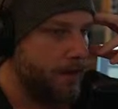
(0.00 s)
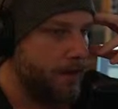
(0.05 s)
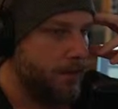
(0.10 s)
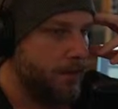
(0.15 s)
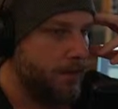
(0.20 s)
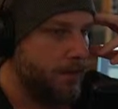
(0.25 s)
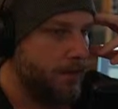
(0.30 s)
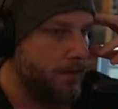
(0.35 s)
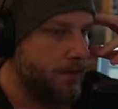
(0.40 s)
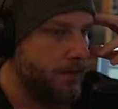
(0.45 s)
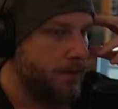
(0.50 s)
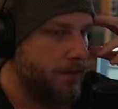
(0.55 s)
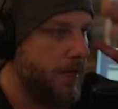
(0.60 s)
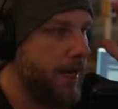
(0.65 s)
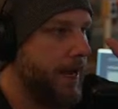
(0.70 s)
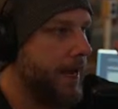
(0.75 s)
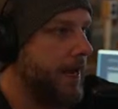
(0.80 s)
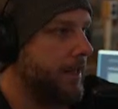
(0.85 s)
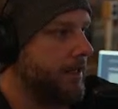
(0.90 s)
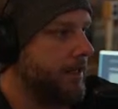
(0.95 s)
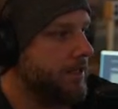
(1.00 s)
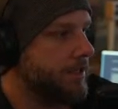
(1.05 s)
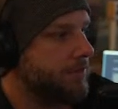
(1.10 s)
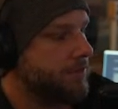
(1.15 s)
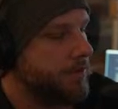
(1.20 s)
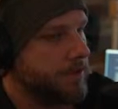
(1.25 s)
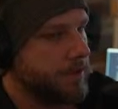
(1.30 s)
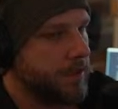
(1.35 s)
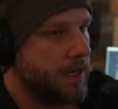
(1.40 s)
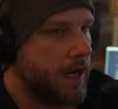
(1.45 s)
So yeah, this
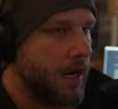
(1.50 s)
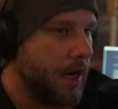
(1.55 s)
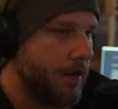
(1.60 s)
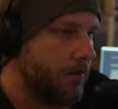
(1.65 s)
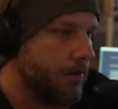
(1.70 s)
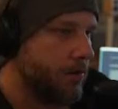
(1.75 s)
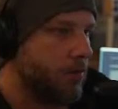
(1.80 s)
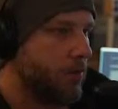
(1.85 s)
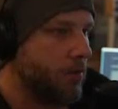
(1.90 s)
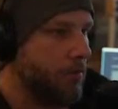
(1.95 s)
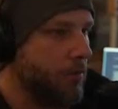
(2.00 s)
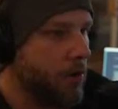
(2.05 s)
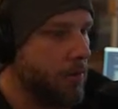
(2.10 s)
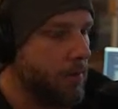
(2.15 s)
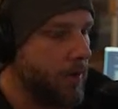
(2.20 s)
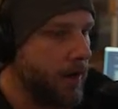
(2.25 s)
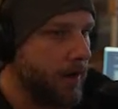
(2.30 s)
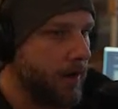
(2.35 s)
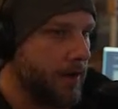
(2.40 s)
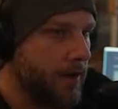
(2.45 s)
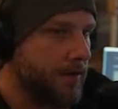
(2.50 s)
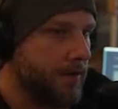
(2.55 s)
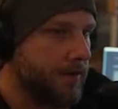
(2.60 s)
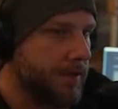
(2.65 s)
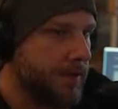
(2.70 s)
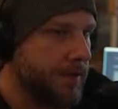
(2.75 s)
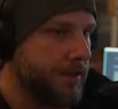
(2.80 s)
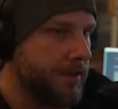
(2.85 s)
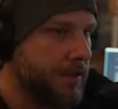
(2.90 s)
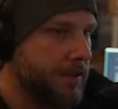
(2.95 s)
was kind of a cool moment. And I was like,
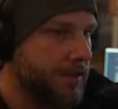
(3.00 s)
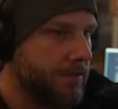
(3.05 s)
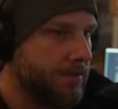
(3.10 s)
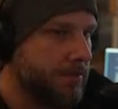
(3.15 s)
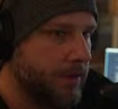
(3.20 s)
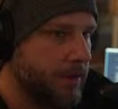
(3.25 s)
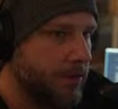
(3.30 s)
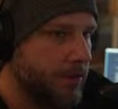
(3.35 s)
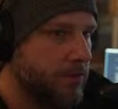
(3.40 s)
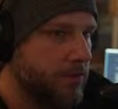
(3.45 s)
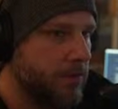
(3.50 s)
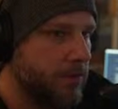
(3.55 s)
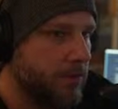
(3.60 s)
this is really cool.